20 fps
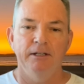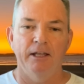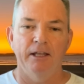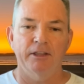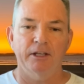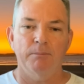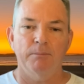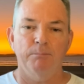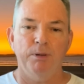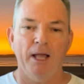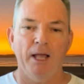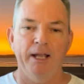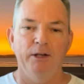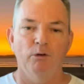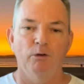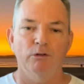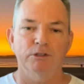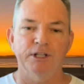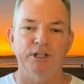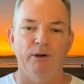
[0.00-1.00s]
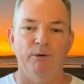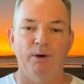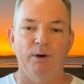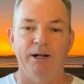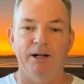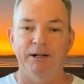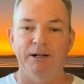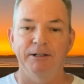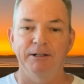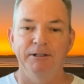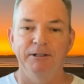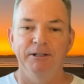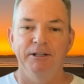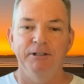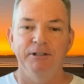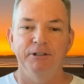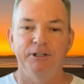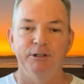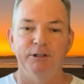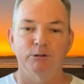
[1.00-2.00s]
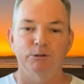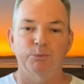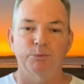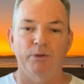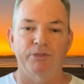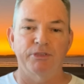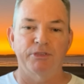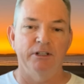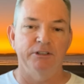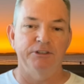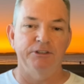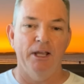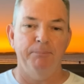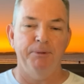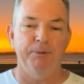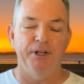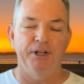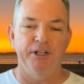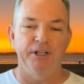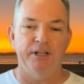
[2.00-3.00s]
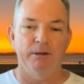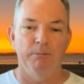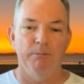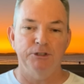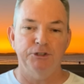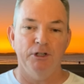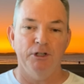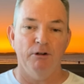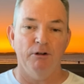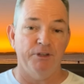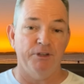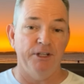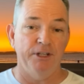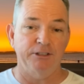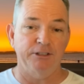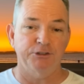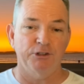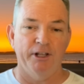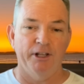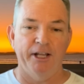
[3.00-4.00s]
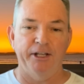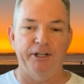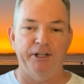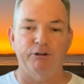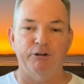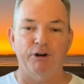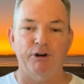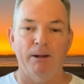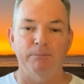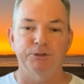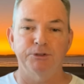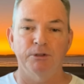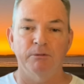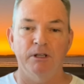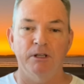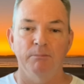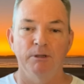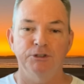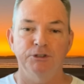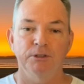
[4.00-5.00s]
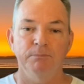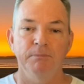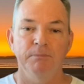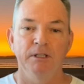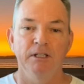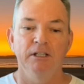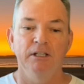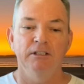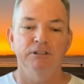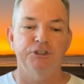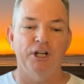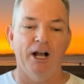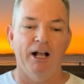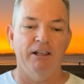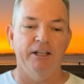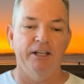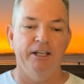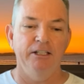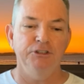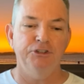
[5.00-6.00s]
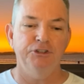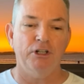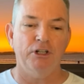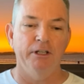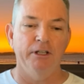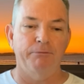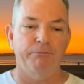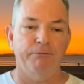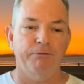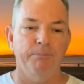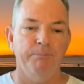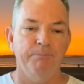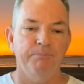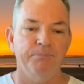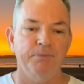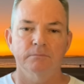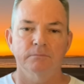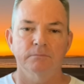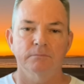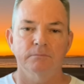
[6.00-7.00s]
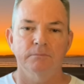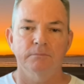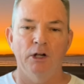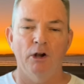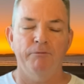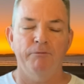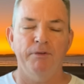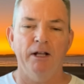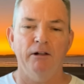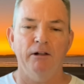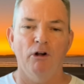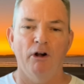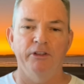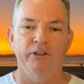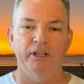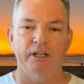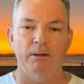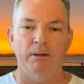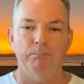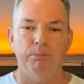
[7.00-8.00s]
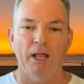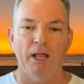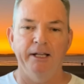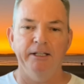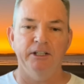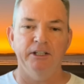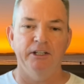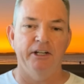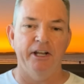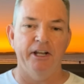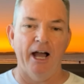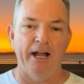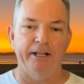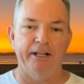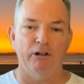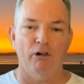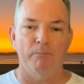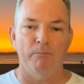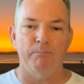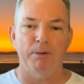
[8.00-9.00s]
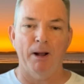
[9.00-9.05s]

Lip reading: Now, the complaint also deals with the Deputy Commissioner of the National Anti-Corruption Commission, Jaala Hinchcliffe. And I've outlined the complaint in an article I